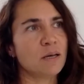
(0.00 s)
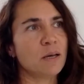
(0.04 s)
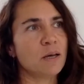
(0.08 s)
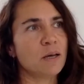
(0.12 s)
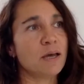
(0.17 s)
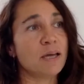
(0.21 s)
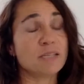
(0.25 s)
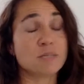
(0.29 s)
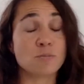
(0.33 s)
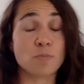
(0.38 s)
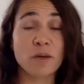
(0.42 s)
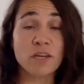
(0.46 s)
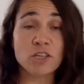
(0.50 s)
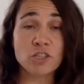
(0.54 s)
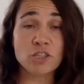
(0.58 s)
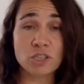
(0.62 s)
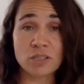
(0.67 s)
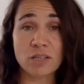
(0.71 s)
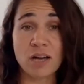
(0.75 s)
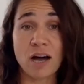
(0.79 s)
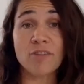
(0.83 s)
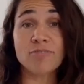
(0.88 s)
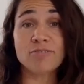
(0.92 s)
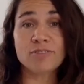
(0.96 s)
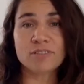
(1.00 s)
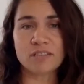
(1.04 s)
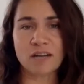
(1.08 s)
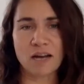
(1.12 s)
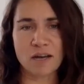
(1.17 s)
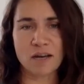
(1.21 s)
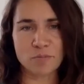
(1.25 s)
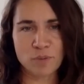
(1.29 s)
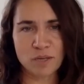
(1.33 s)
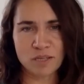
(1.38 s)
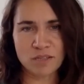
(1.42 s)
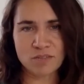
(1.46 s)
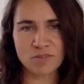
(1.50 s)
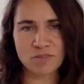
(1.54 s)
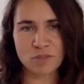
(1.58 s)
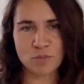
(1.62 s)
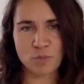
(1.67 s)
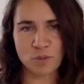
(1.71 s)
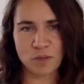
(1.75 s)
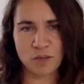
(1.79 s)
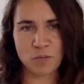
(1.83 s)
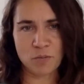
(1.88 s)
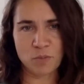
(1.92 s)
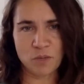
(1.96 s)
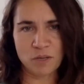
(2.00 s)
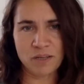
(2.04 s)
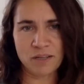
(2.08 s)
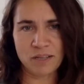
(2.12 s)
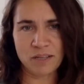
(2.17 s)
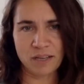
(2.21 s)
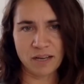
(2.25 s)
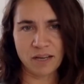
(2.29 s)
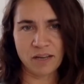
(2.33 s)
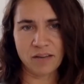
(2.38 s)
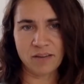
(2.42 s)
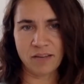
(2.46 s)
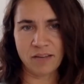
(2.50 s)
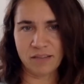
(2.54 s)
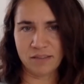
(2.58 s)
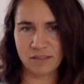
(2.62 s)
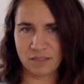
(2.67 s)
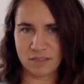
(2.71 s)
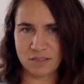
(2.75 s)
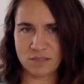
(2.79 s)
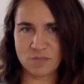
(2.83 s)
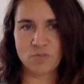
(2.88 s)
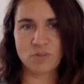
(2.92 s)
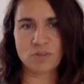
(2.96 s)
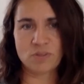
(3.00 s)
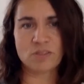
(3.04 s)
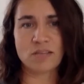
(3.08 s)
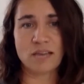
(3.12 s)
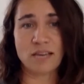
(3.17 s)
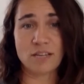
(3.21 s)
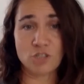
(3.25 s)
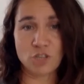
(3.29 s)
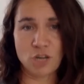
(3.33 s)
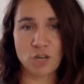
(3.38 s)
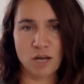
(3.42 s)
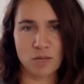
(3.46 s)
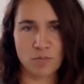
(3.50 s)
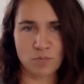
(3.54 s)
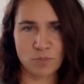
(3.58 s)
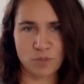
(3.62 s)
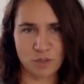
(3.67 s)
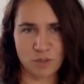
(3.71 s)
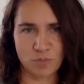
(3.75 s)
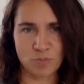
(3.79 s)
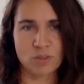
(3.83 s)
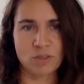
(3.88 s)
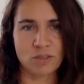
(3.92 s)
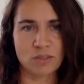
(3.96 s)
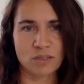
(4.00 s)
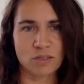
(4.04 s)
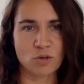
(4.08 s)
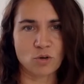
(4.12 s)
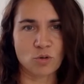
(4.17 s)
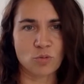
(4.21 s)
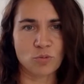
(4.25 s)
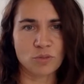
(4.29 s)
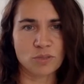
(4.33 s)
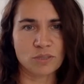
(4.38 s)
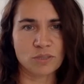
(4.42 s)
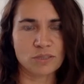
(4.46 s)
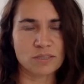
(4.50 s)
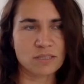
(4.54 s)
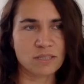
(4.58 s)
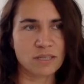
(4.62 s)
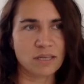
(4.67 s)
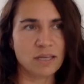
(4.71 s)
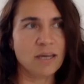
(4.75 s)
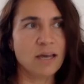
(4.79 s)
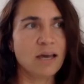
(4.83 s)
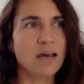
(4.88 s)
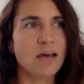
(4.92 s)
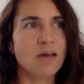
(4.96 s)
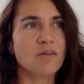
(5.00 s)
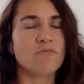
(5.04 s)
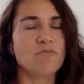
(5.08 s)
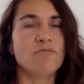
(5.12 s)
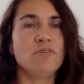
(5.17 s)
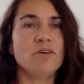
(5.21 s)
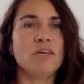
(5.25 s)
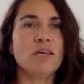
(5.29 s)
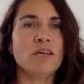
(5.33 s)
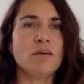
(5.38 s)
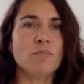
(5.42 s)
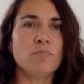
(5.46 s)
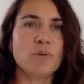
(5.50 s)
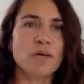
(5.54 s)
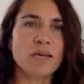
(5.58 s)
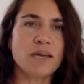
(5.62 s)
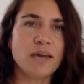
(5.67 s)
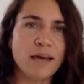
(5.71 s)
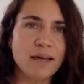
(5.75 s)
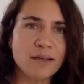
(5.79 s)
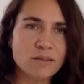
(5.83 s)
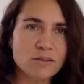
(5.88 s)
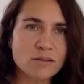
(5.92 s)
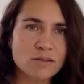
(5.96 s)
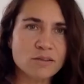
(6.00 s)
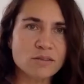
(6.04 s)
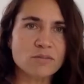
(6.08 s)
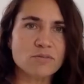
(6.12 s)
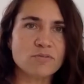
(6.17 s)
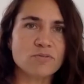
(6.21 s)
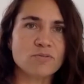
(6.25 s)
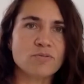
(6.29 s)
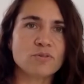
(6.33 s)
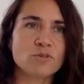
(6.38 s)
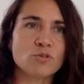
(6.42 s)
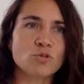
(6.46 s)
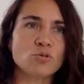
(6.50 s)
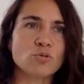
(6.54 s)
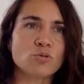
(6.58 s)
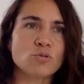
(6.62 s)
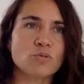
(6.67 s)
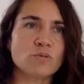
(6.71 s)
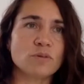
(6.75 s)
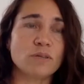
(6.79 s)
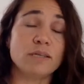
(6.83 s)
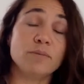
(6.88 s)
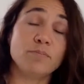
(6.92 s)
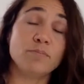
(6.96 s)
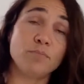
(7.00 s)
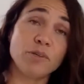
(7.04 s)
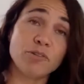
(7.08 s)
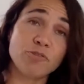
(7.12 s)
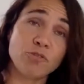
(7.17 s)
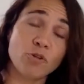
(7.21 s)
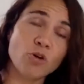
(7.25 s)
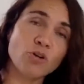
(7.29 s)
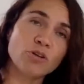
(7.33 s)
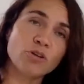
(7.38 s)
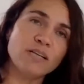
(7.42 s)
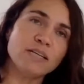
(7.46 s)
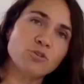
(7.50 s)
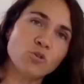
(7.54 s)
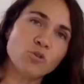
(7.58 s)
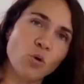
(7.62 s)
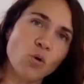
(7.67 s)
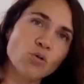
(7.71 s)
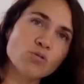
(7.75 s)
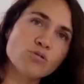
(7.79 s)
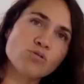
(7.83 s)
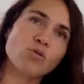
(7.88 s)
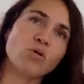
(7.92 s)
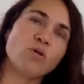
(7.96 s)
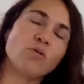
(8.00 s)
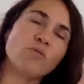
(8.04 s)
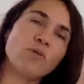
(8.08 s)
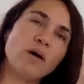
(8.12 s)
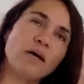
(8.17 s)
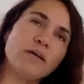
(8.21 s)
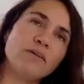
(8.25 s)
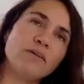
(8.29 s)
especially after I met with Pia Maria and this with Agile People community, we began to, before that also,